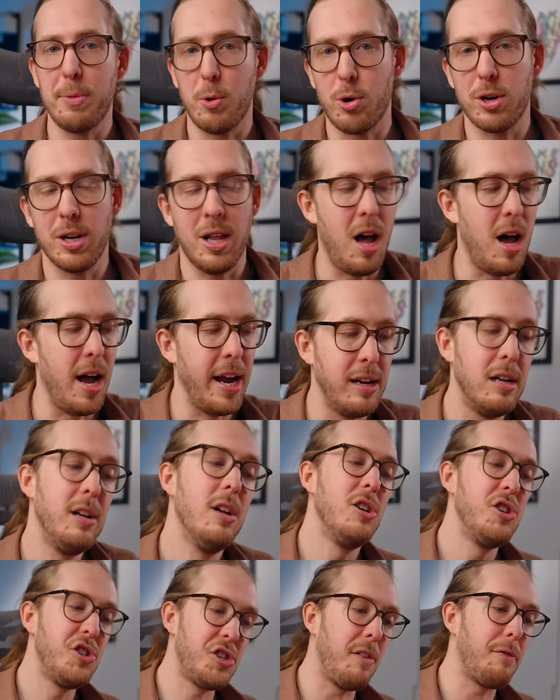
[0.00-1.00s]
the word line.
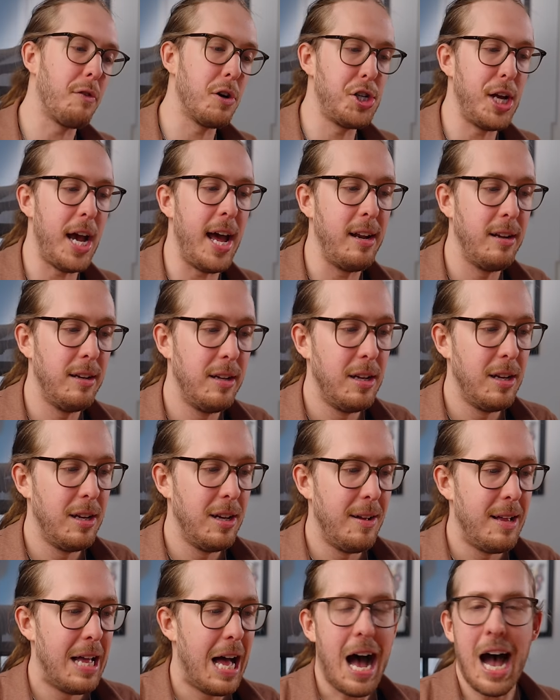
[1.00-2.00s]
Suffragette.
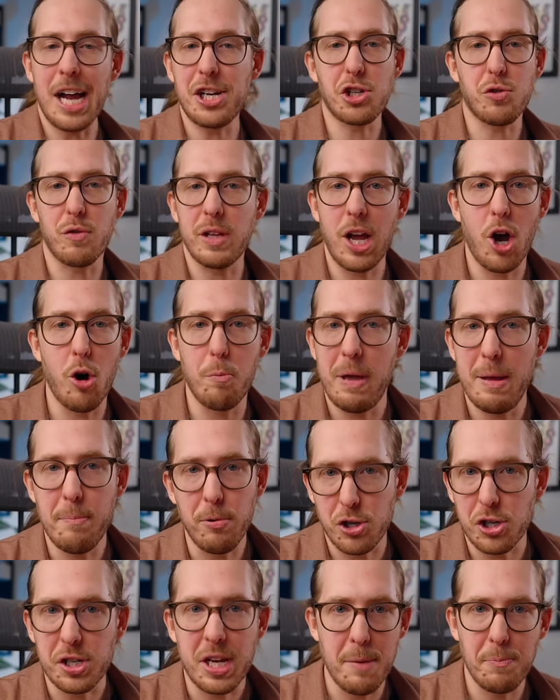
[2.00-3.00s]
I just really hope
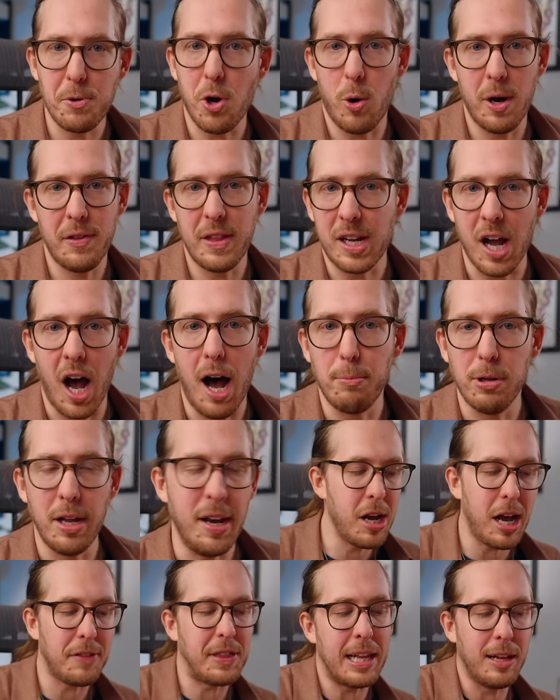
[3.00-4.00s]
people just keep calling it the Goblin.
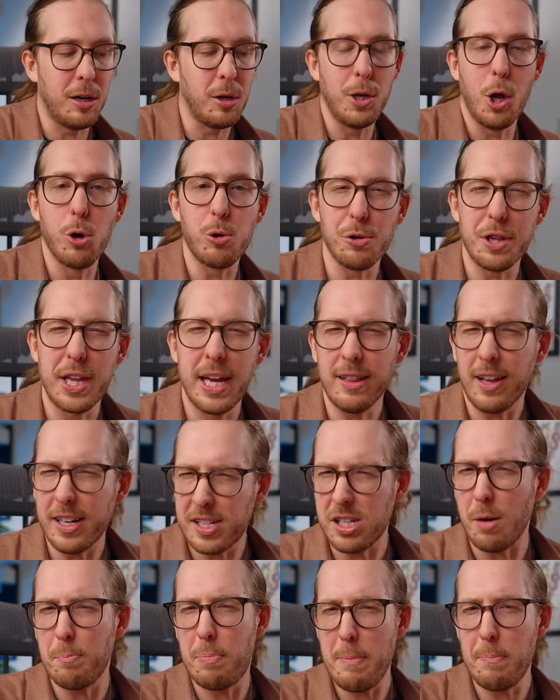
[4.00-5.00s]
You got that little local thing. Like,
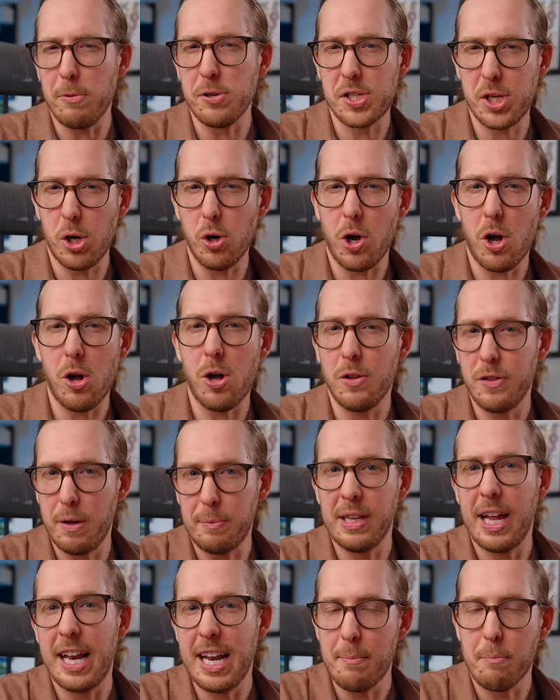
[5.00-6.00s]
some people still call the
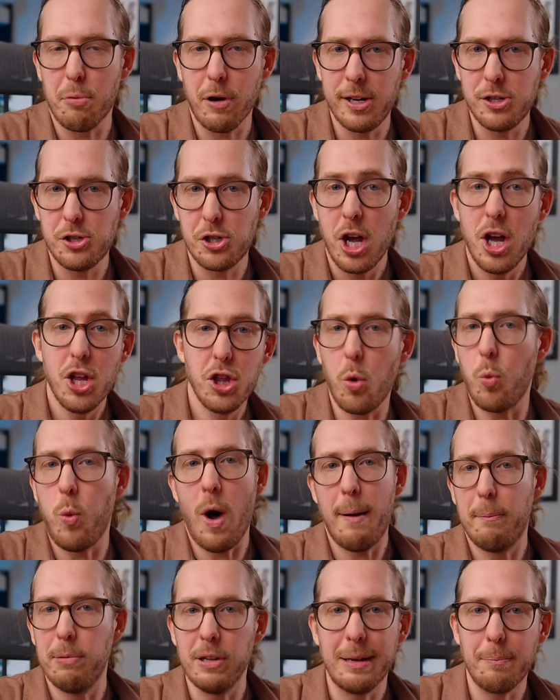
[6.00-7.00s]
Millennium Bridge the
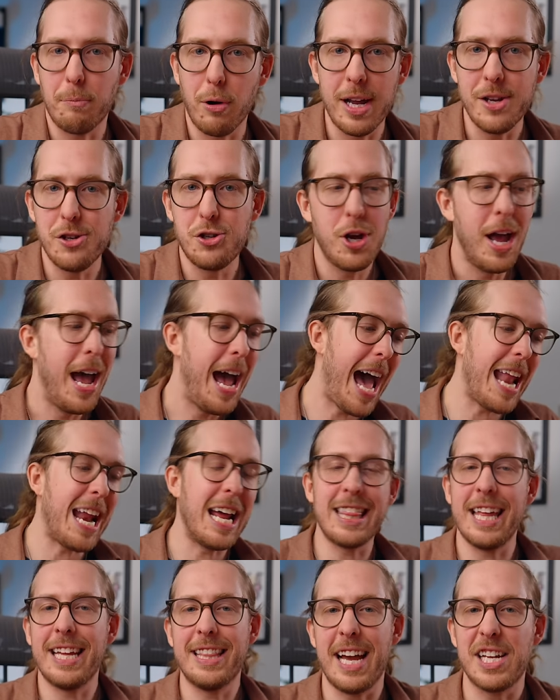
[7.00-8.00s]
Wobbly Bridge. And I
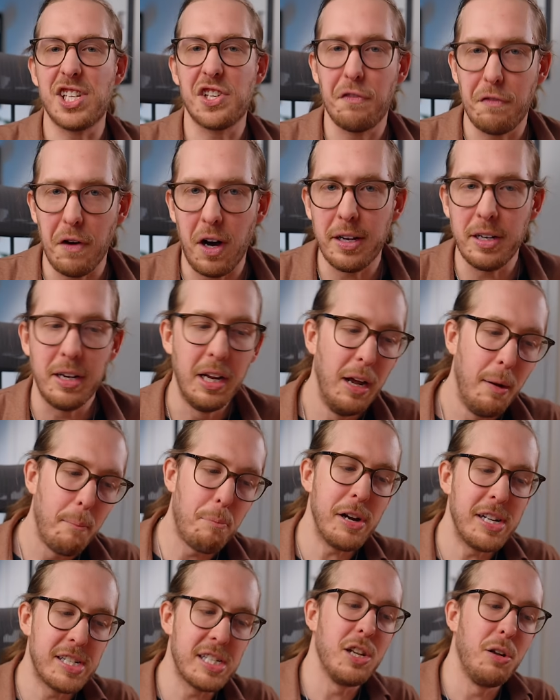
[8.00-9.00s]
think that's fun.
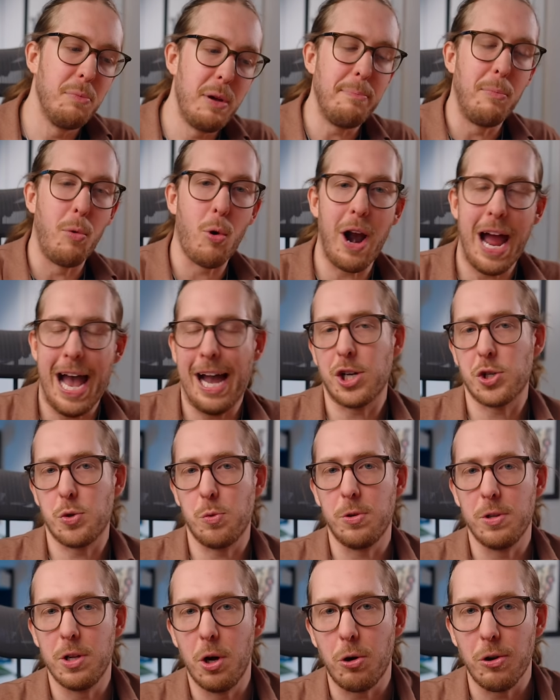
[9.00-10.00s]
Brings a little bit more
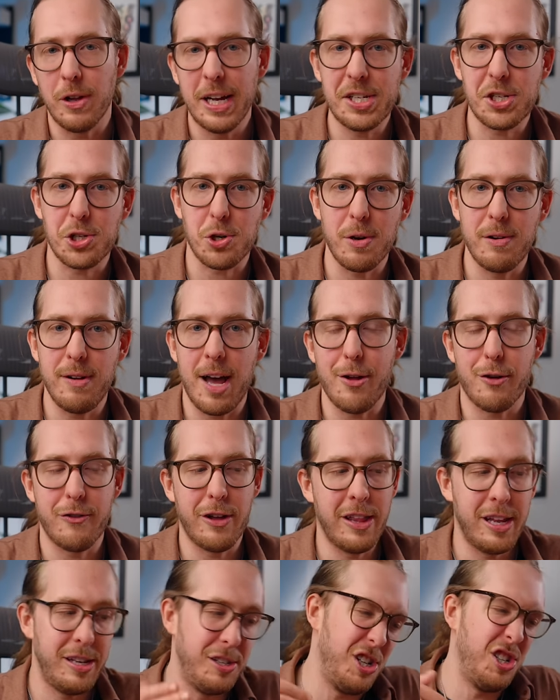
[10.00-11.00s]
actual local history rather
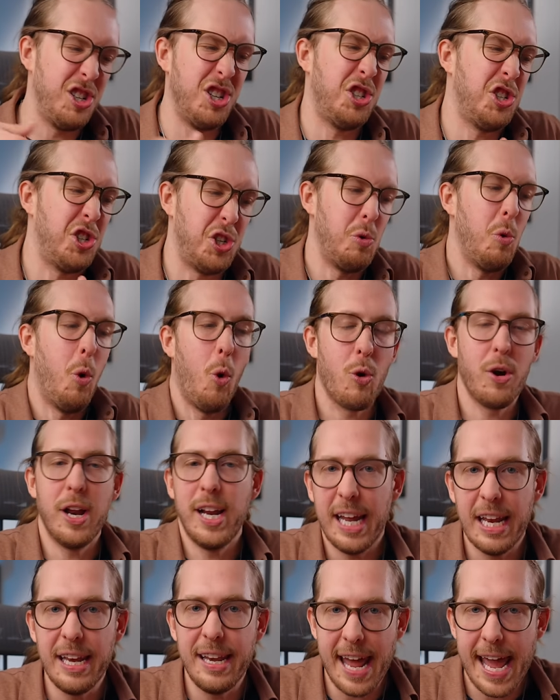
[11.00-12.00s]
than just
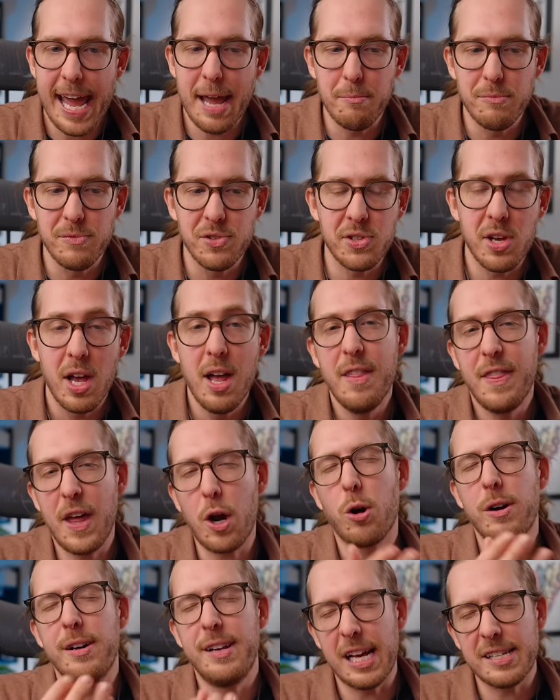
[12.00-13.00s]
shoehorning in names that
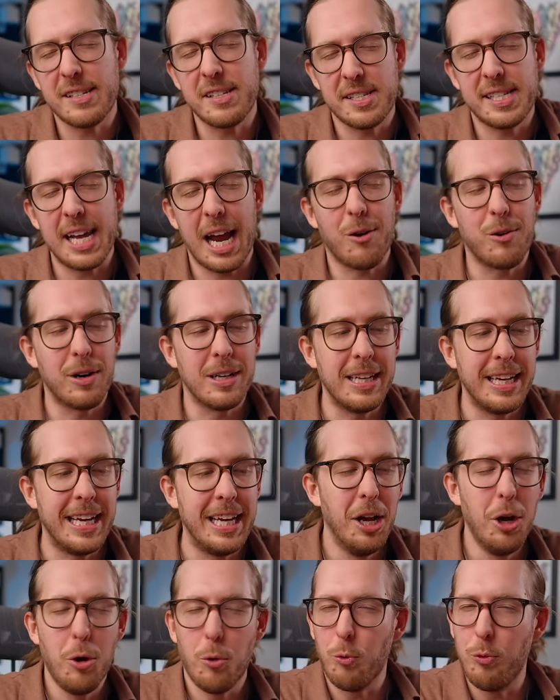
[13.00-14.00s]
aren't necessarily
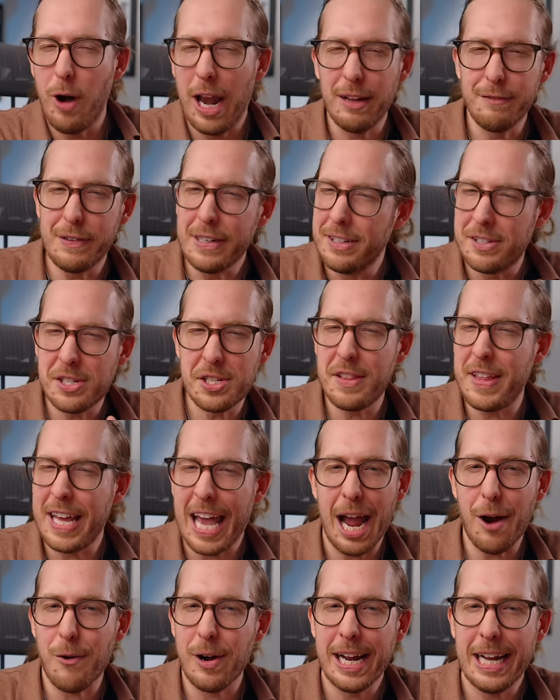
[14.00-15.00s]
relevant to the
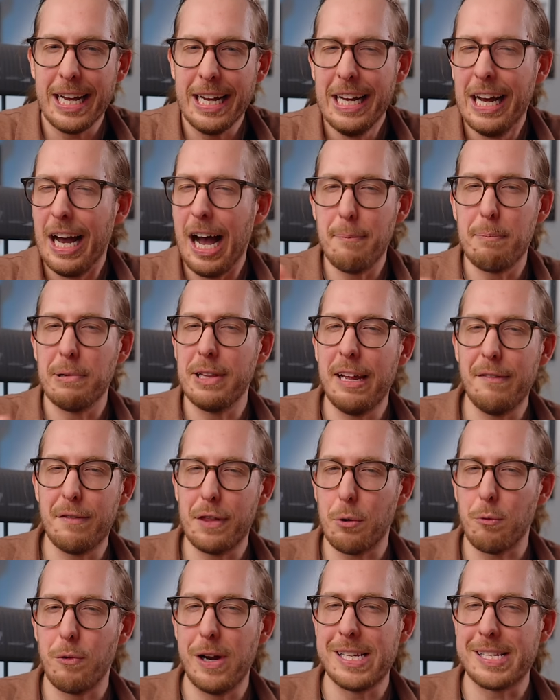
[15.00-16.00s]
area. I believe
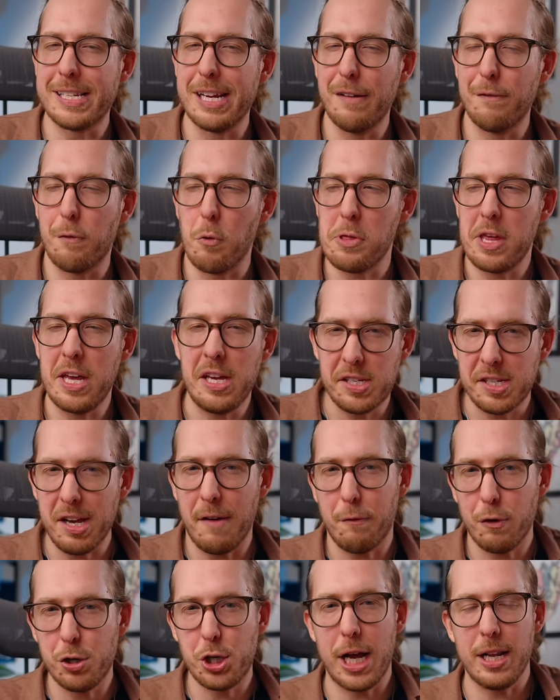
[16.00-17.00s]
their reasoning for the
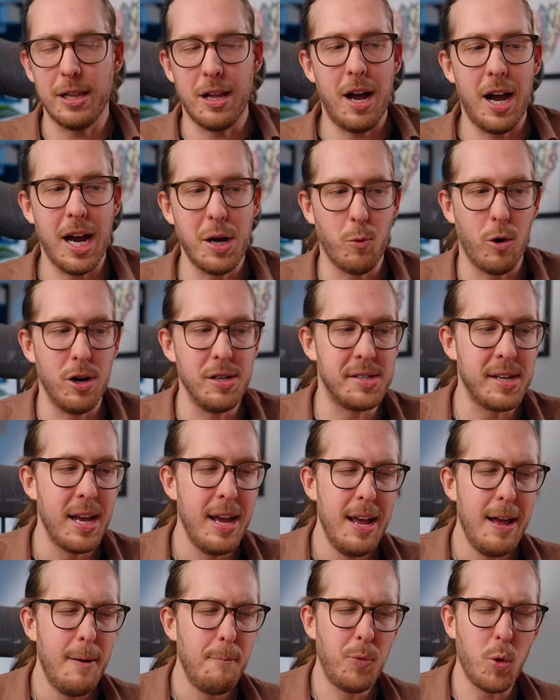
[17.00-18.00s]
Suffragette line was
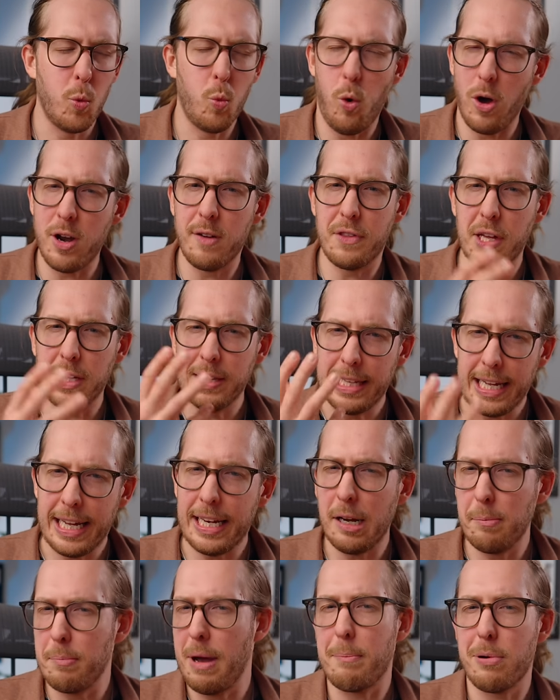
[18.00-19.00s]
one of the
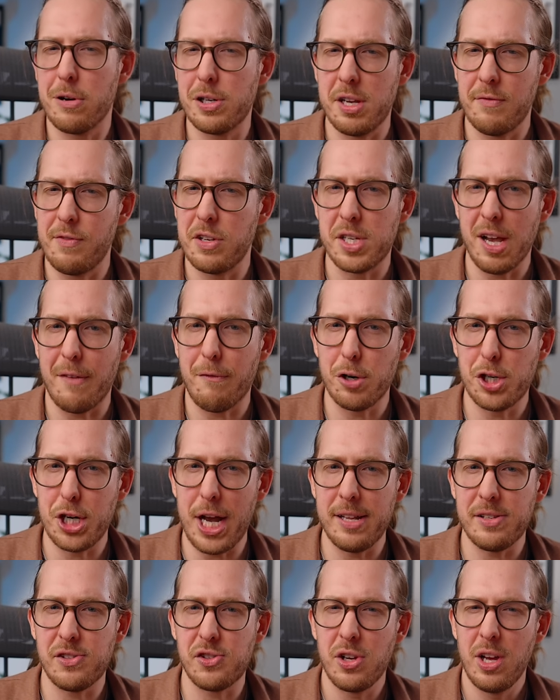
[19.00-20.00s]
leading members of the
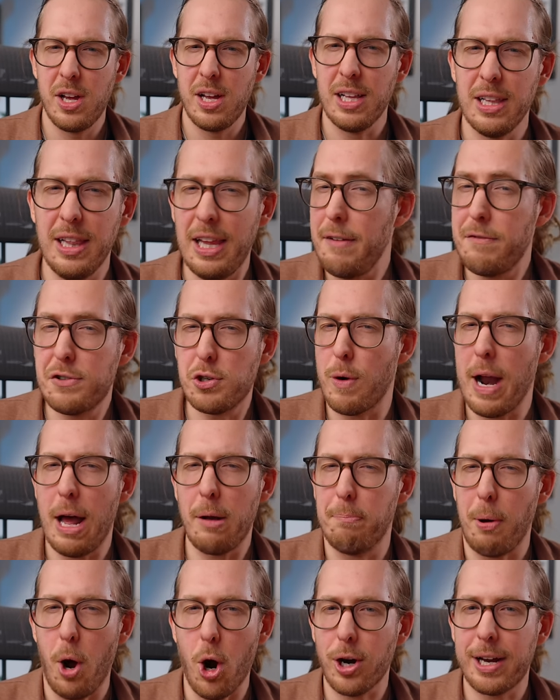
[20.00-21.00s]
Suffragettes lived
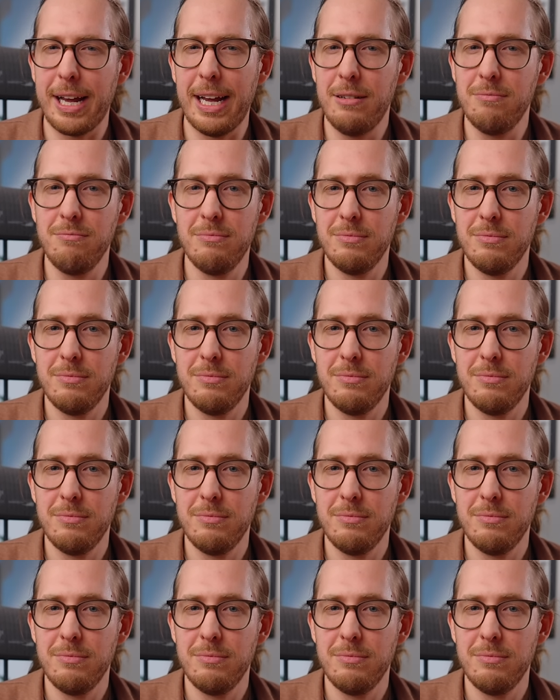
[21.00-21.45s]
around Barking.